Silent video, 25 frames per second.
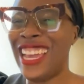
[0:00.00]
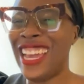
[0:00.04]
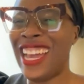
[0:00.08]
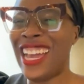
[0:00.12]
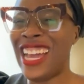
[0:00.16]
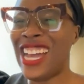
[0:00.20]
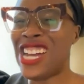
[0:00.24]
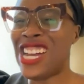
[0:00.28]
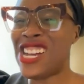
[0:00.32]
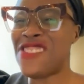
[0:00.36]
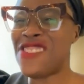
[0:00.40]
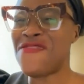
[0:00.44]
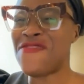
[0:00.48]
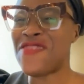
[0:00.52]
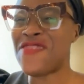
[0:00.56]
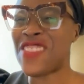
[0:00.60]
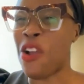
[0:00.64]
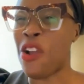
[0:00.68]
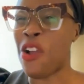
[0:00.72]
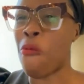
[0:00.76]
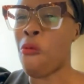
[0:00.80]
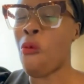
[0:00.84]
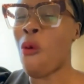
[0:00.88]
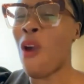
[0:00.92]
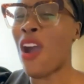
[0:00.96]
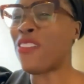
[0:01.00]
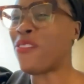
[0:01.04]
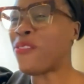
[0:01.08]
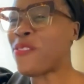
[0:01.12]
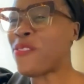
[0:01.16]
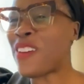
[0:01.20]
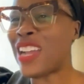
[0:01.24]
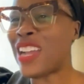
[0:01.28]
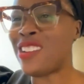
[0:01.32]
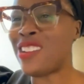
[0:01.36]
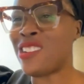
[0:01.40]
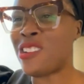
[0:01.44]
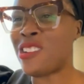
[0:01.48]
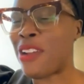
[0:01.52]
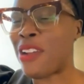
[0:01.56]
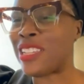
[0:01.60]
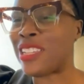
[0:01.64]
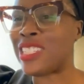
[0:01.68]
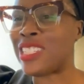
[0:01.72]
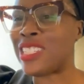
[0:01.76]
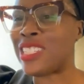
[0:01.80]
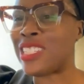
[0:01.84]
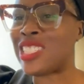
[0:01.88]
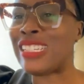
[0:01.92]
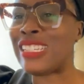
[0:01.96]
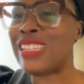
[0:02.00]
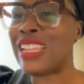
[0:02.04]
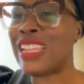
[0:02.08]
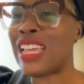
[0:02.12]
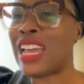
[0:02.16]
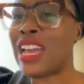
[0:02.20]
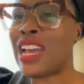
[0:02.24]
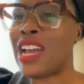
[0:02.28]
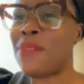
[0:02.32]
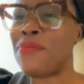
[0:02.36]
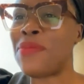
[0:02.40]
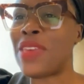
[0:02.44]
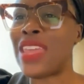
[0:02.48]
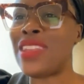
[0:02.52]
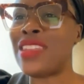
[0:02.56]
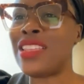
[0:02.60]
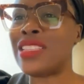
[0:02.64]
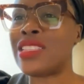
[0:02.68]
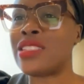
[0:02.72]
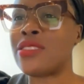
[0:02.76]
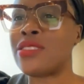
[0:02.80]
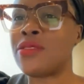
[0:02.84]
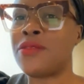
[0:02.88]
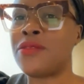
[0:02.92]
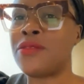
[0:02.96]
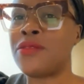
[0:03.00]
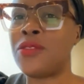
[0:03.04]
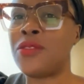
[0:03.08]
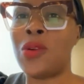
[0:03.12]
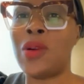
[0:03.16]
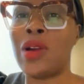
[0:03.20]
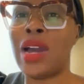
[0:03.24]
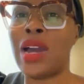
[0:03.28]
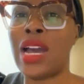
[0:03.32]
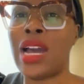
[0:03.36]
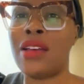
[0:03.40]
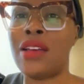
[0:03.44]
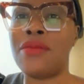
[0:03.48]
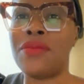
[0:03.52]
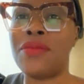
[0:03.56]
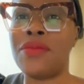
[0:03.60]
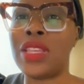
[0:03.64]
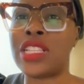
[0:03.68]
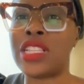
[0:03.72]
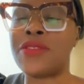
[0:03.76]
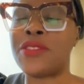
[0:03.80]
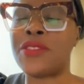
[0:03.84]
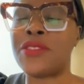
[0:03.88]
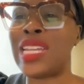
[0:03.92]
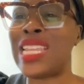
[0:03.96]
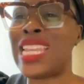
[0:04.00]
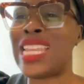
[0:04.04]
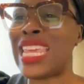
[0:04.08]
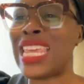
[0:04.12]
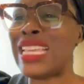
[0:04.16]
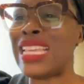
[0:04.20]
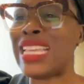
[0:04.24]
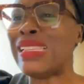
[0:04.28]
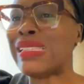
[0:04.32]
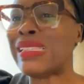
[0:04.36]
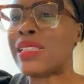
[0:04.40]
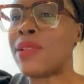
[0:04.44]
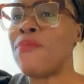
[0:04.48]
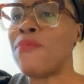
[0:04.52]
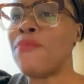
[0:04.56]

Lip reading: One final question, and it's for Elyse.